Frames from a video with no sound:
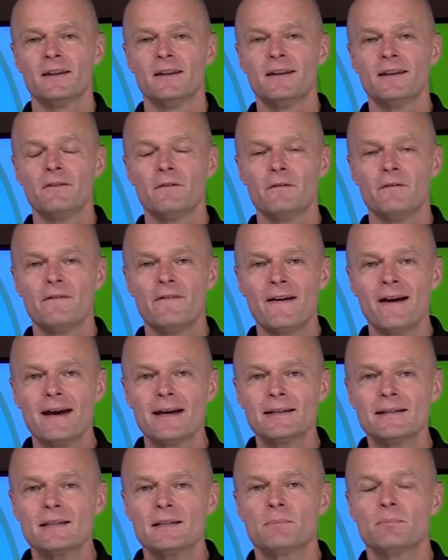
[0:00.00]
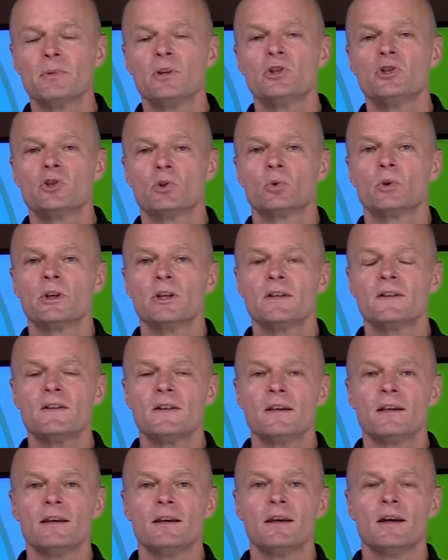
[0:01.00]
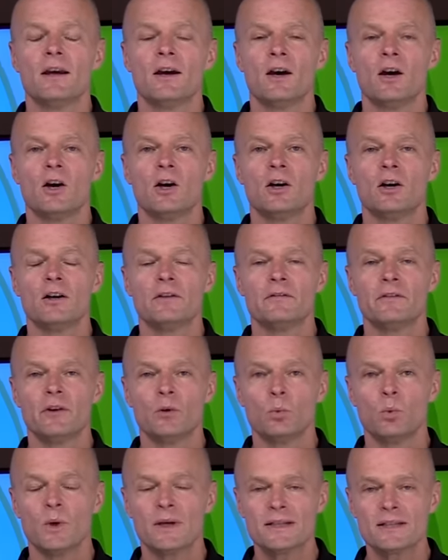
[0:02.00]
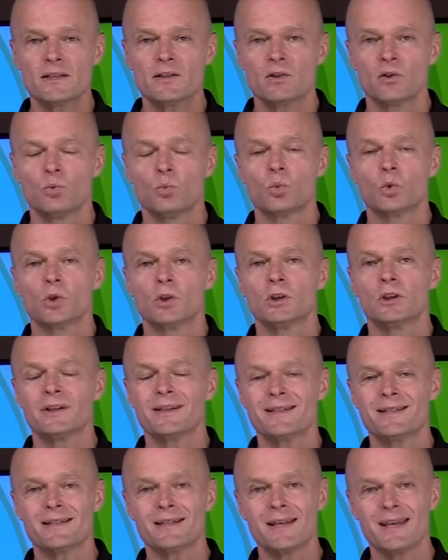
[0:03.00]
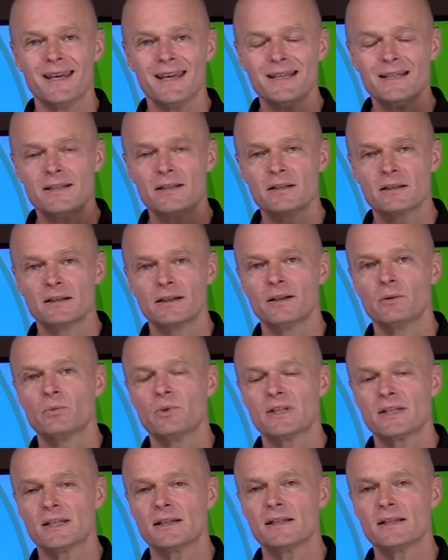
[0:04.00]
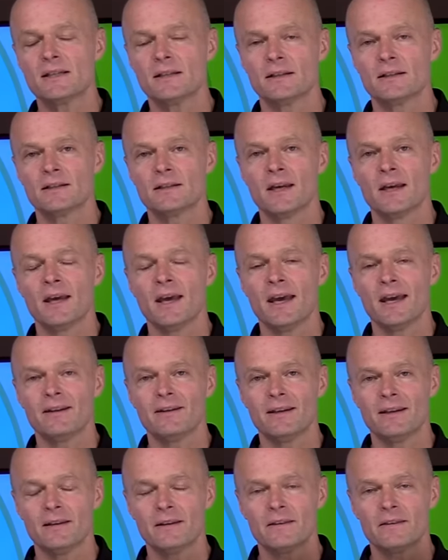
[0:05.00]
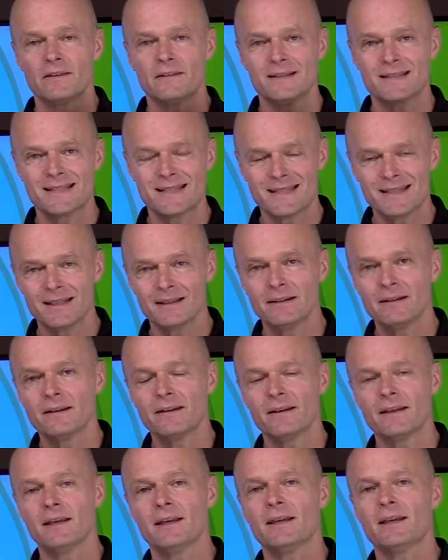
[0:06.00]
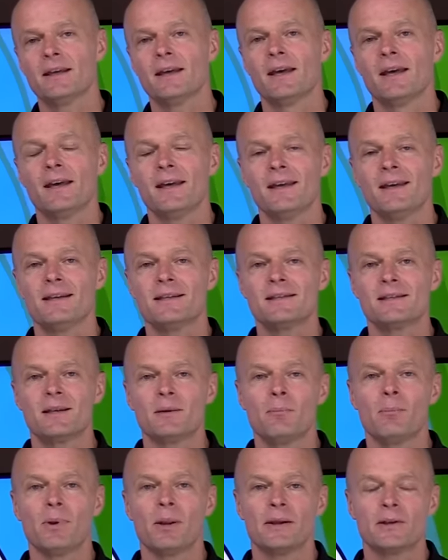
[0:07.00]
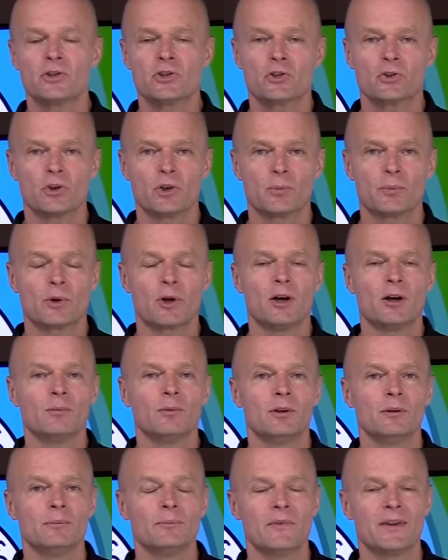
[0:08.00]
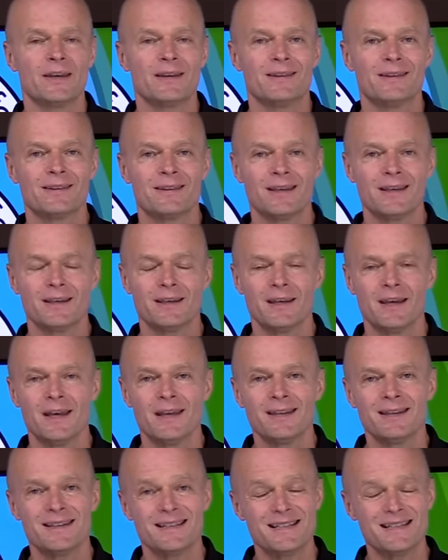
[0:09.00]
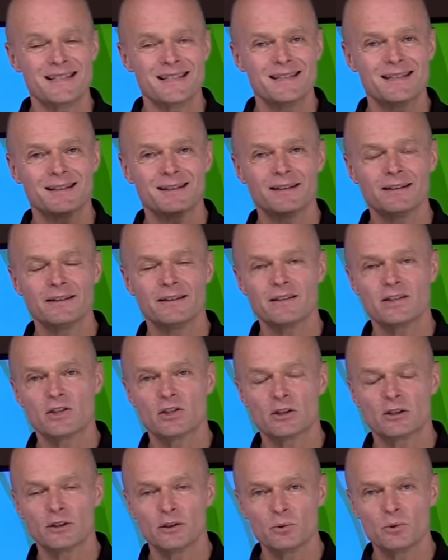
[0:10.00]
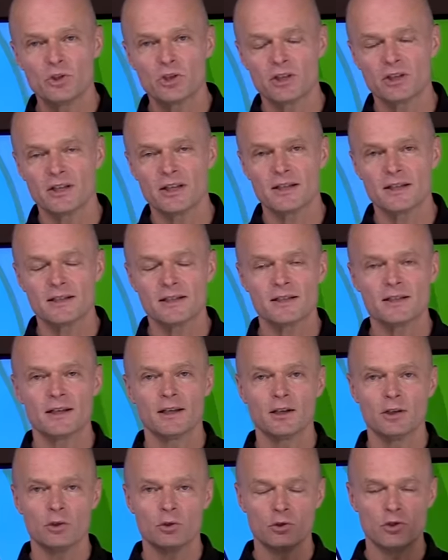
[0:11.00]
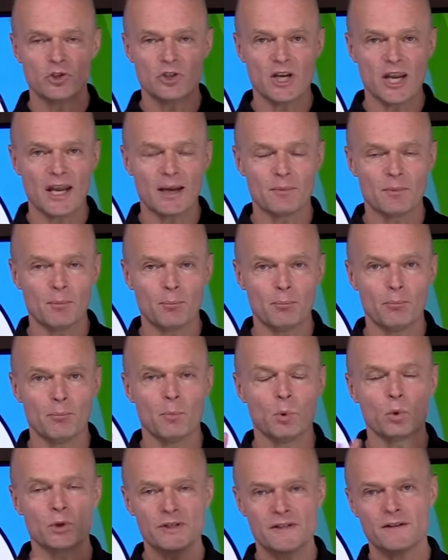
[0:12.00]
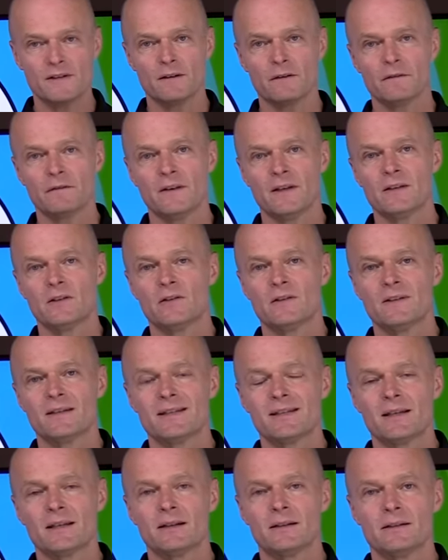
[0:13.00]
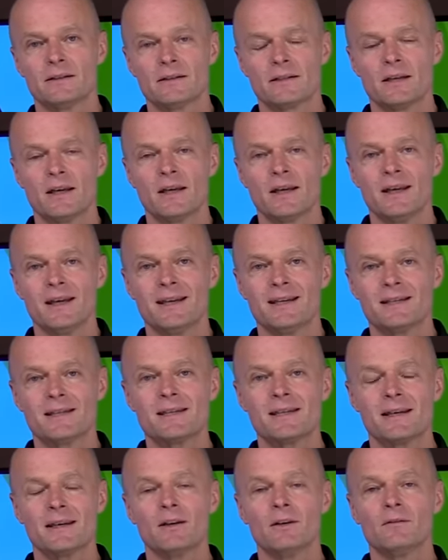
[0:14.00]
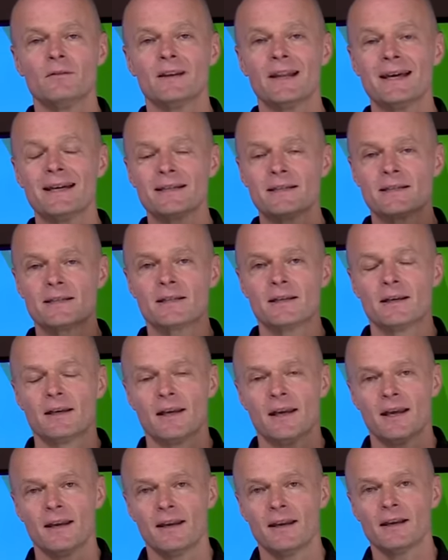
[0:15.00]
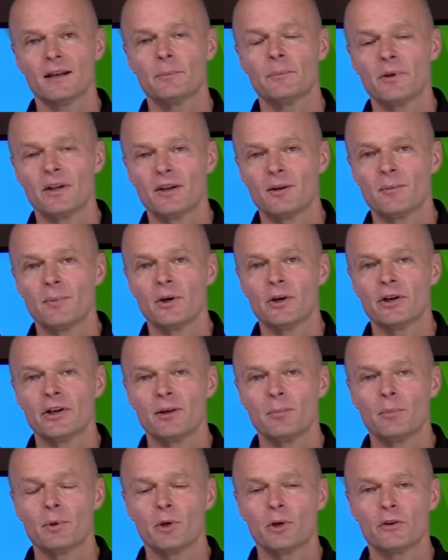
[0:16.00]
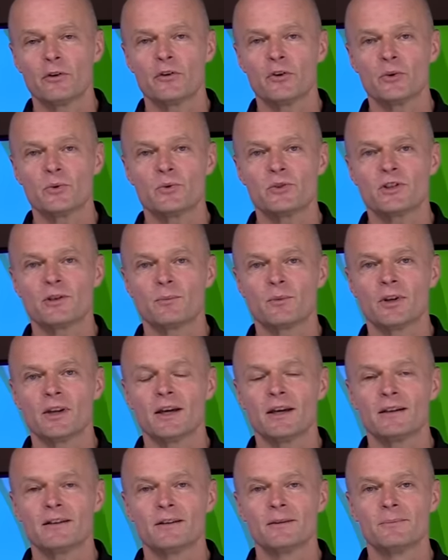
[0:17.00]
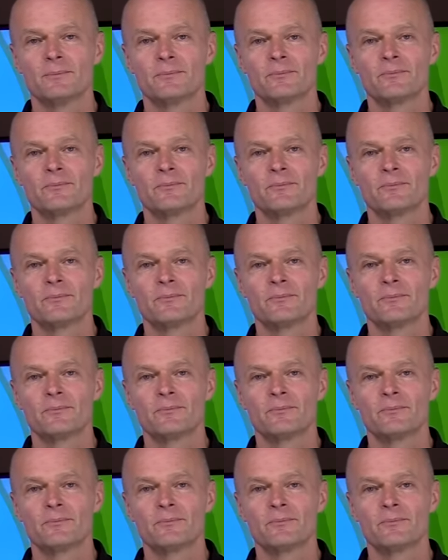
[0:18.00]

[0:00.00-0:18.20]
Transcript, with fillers: The vast majority of the Western world is insulin resistant, and they still think it's a blood sugar problem. They think the solution is to jam more stuff into the cells instead of less and helping the body burn through some of that.